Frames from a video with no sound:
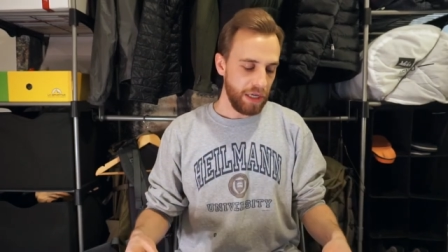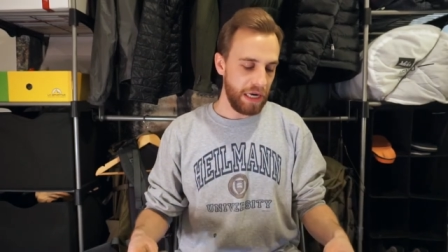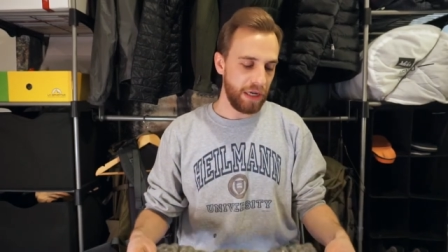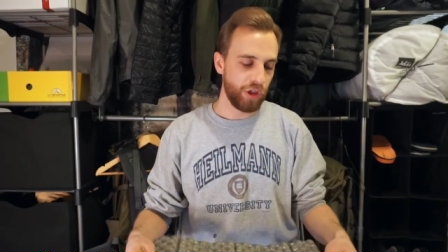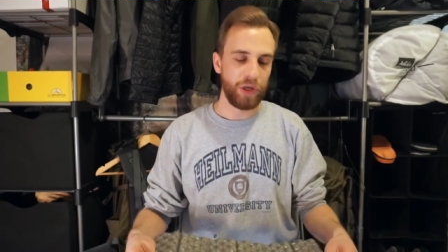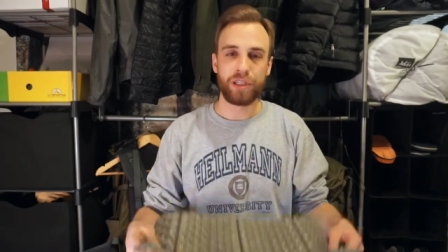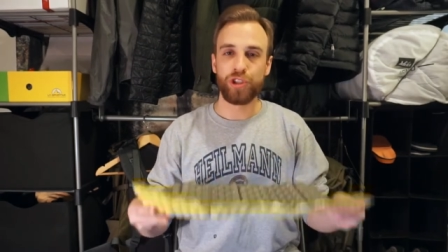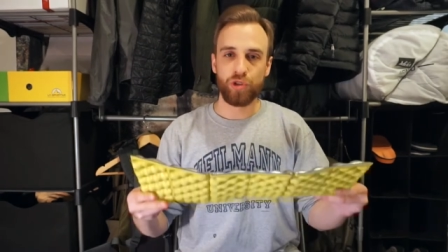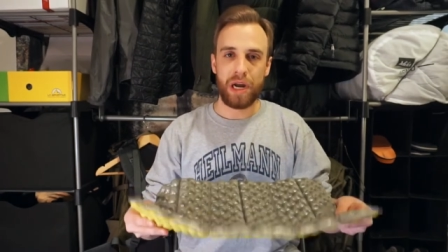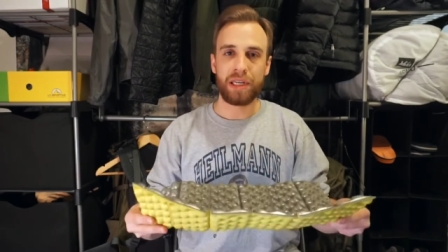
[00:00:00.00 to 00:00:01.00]
uh, create a
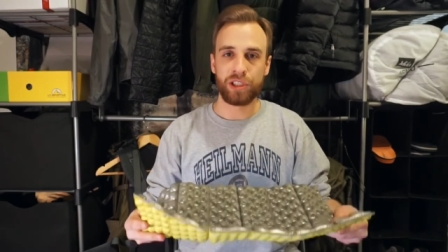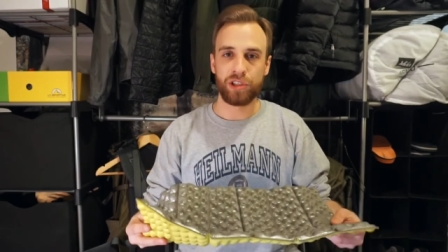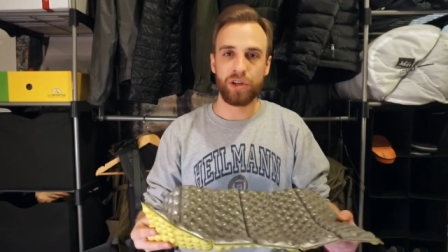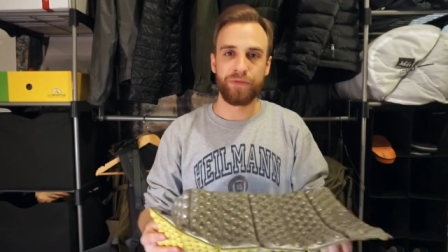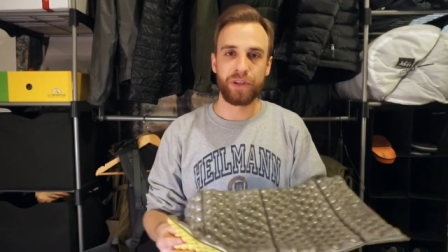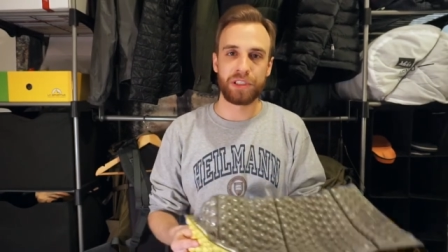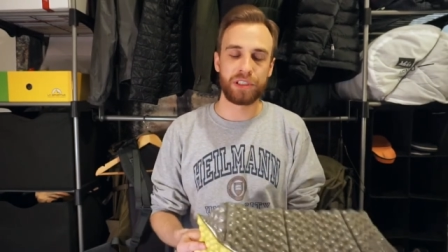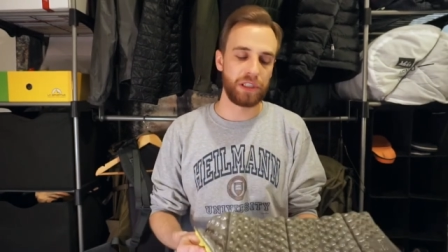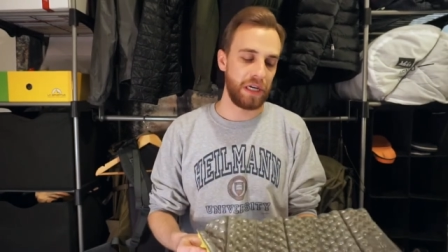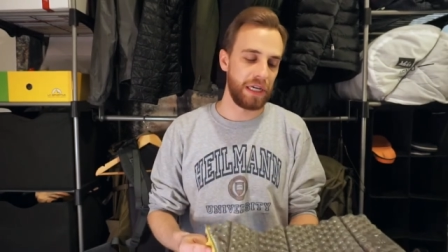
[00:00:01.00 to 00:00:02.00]
dry
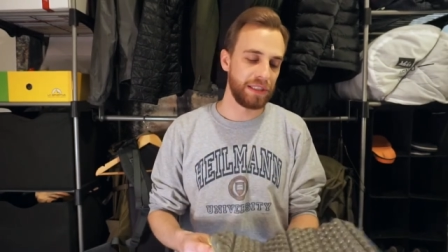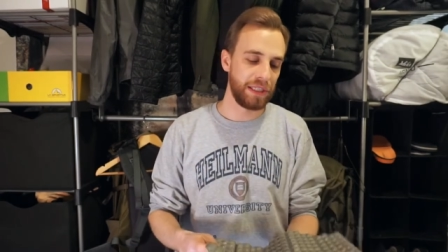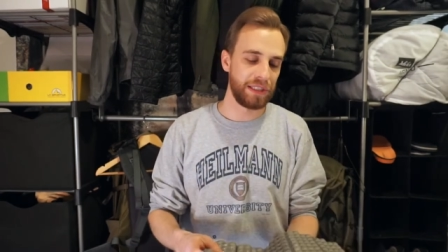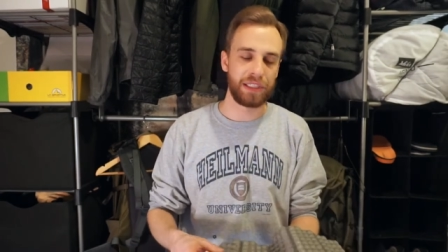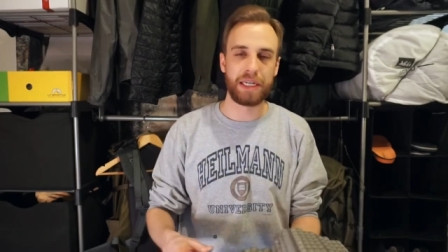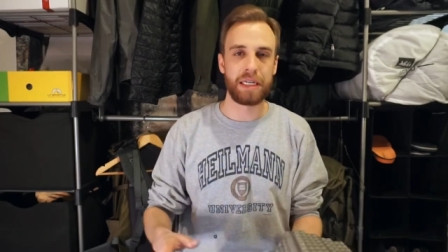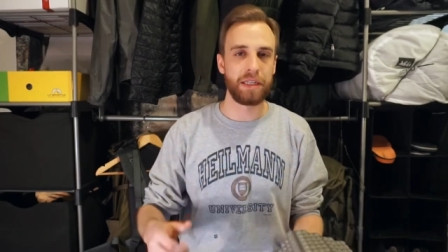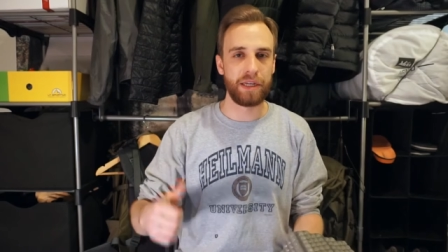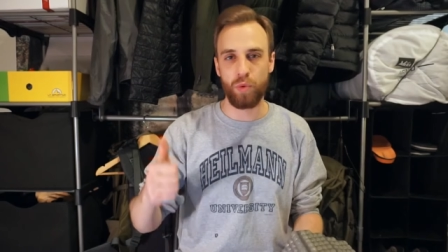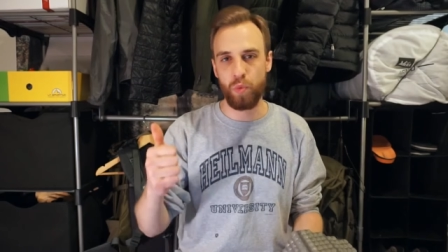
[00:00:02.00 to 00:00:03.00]
surface uh, instead of sitting on
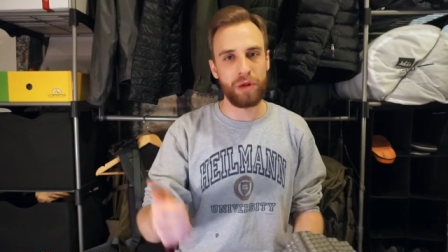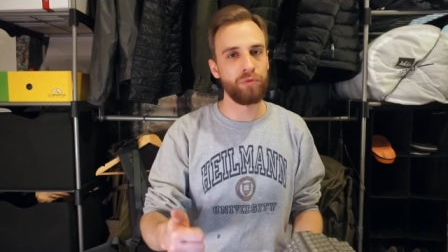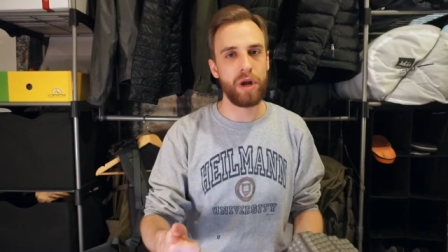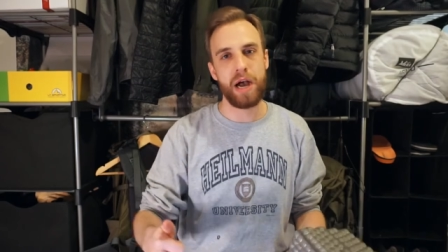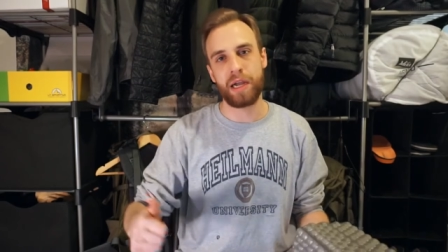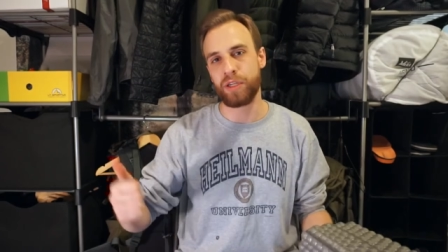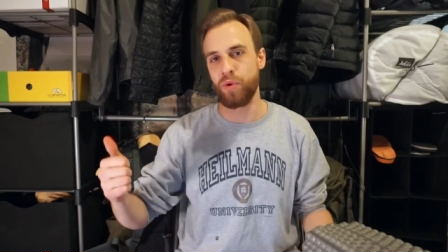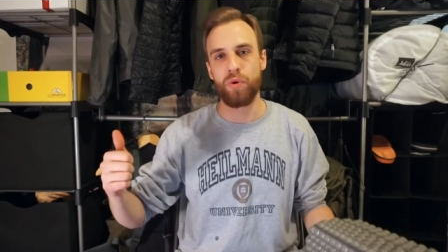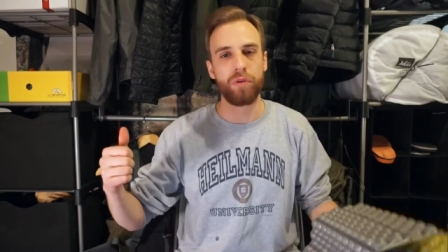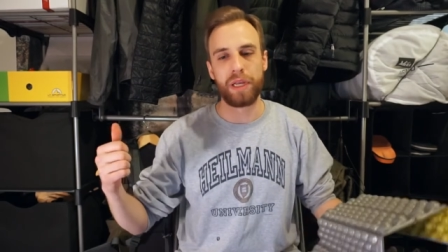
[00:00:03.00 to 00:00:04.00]
like a wet rock
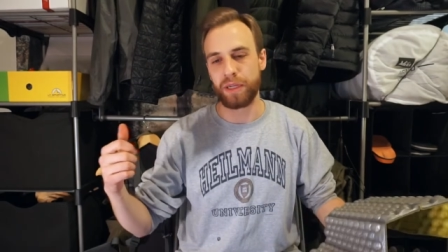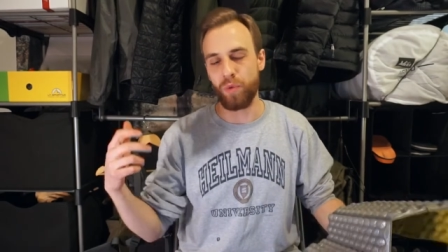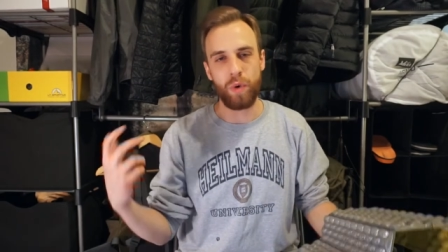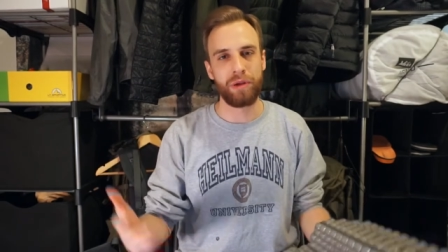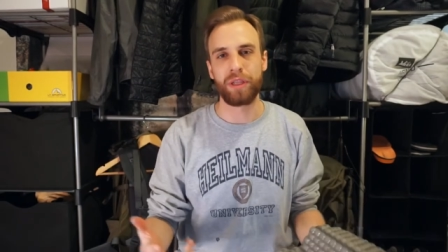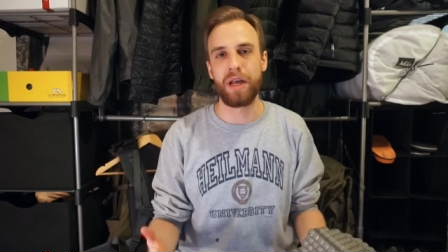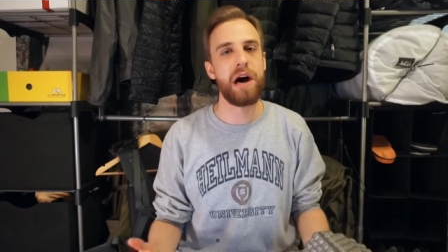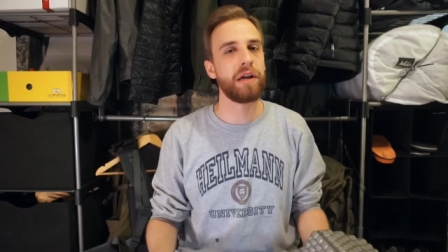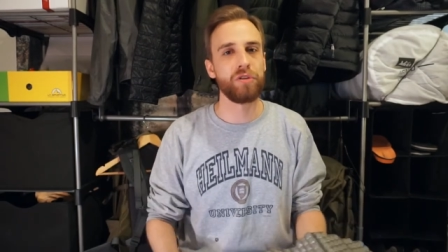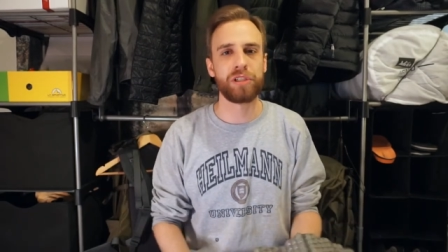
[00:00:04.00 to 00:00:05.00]
or like a wet
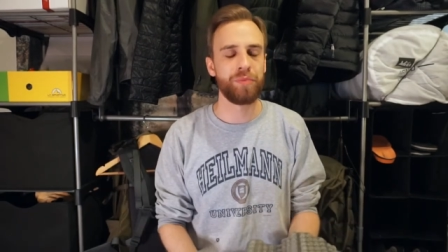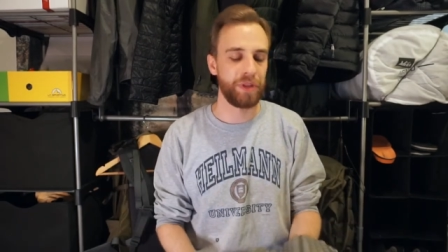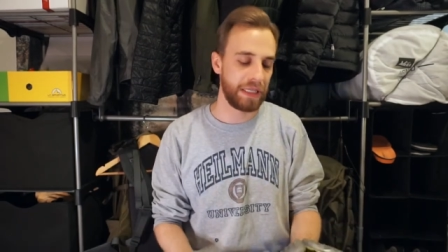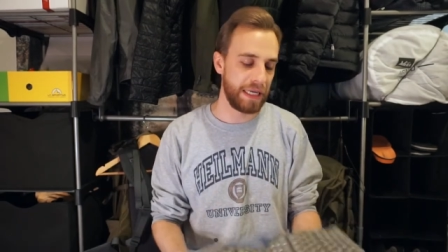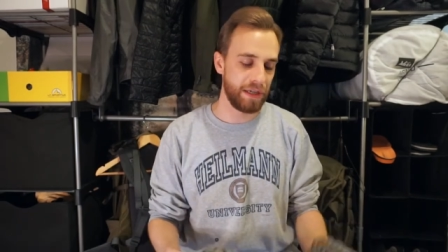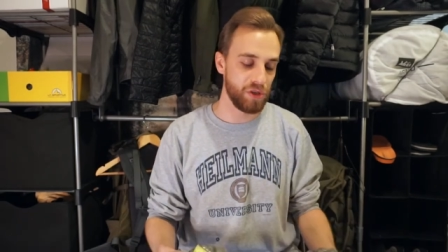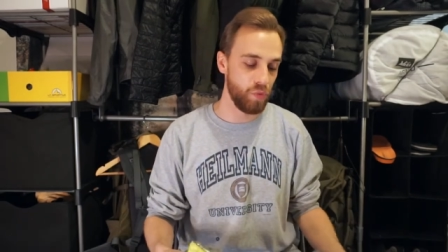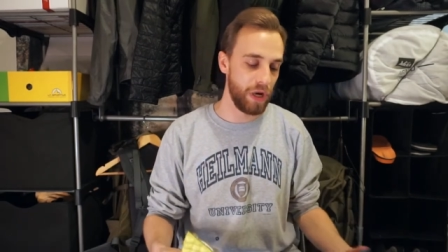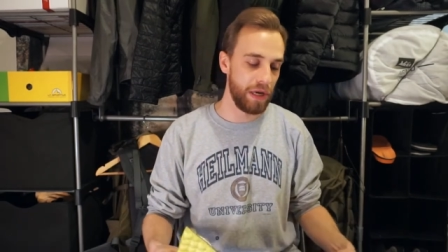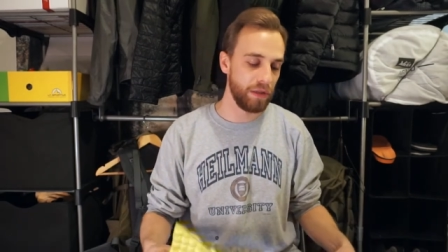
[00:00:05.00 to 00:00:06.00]
log or something like that
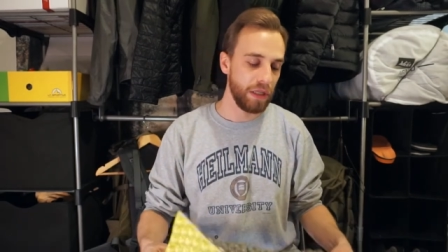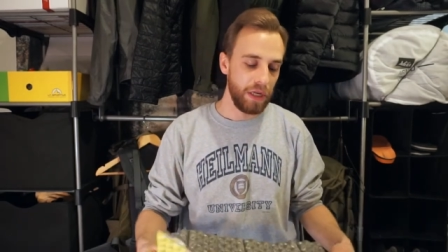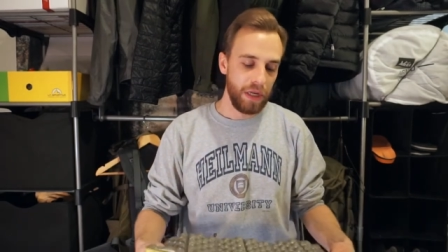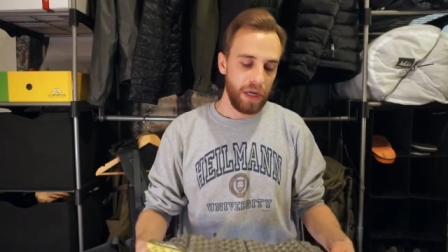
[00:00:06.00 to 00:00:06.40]
as well.